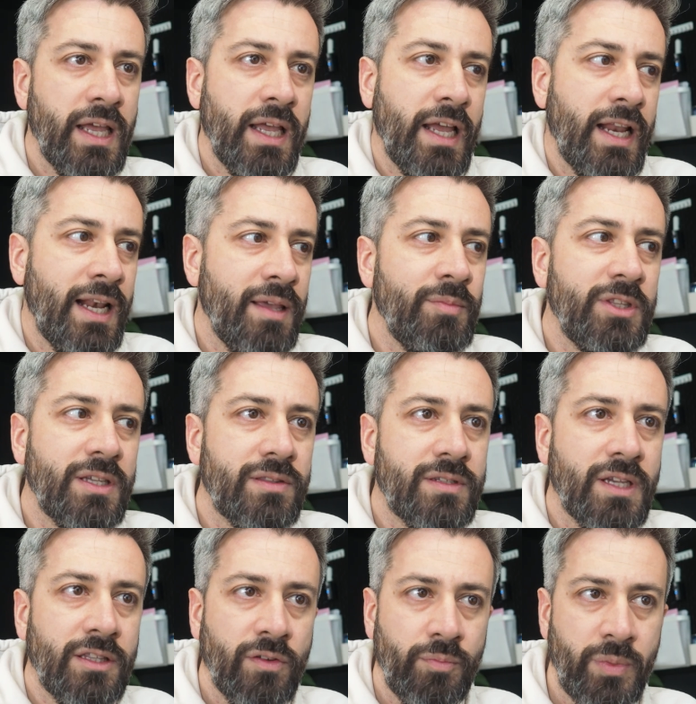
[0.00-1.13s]
a limited
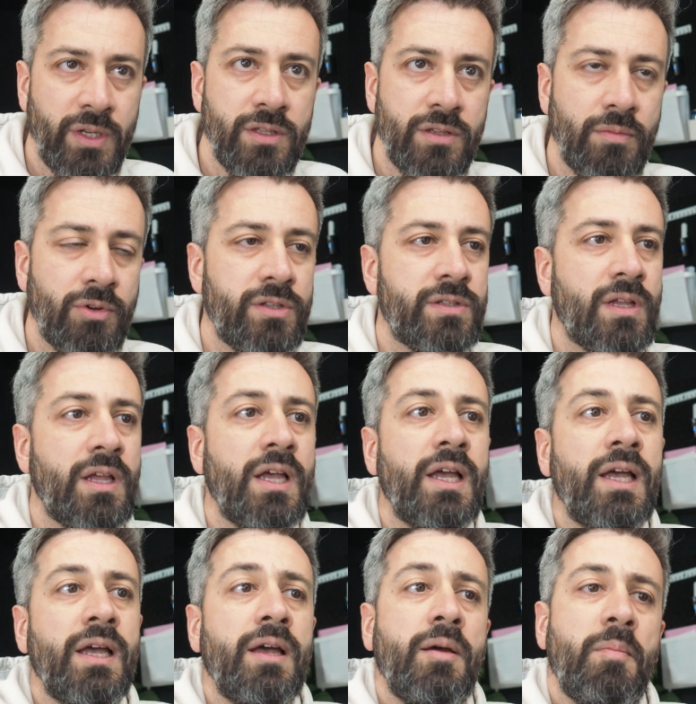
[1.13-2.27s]
set of principles.
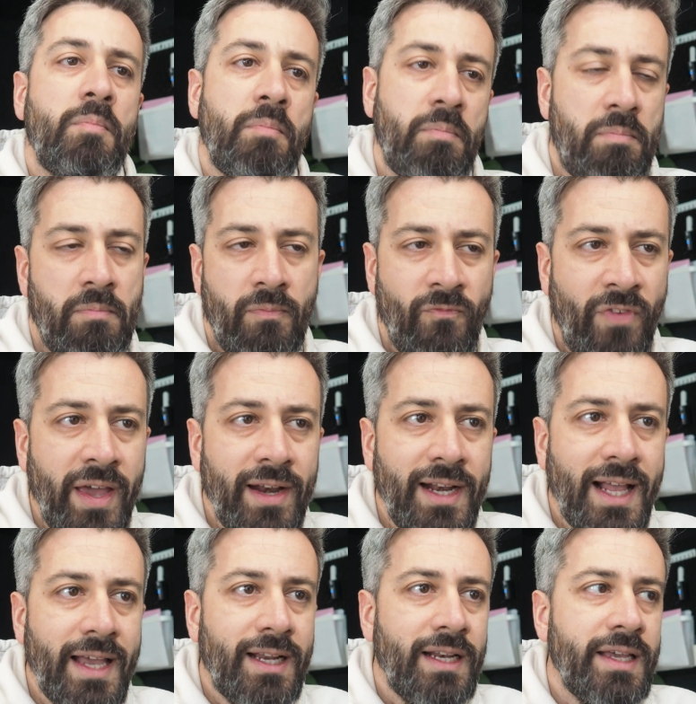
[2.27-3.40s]
Very
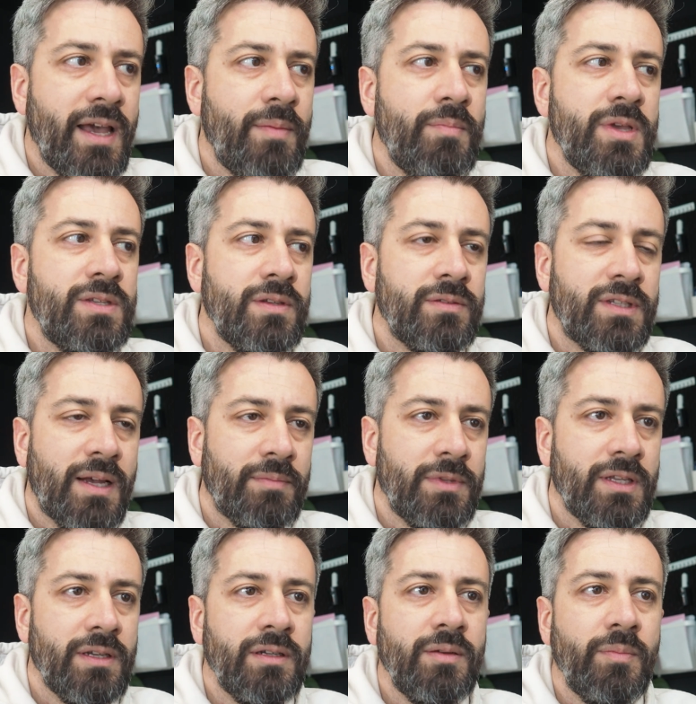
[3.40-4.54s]
likely I'm missing
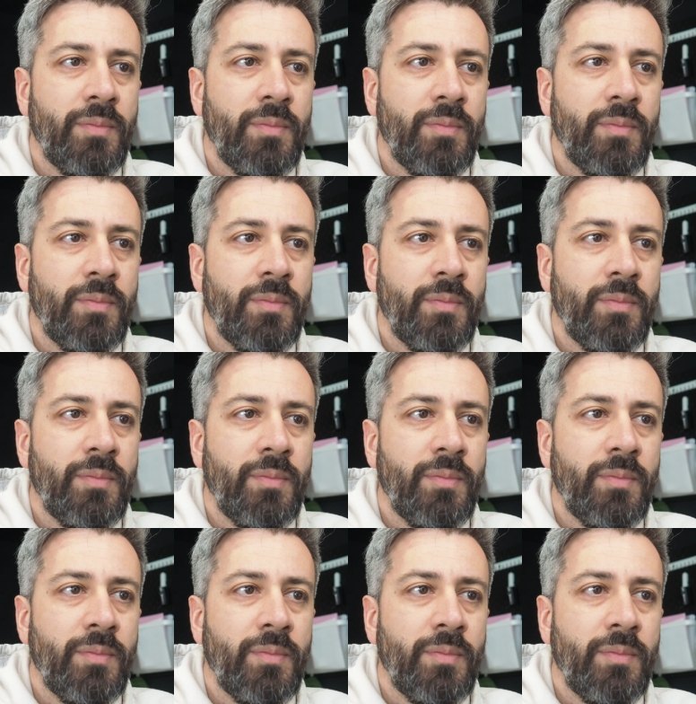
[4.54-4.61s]
something,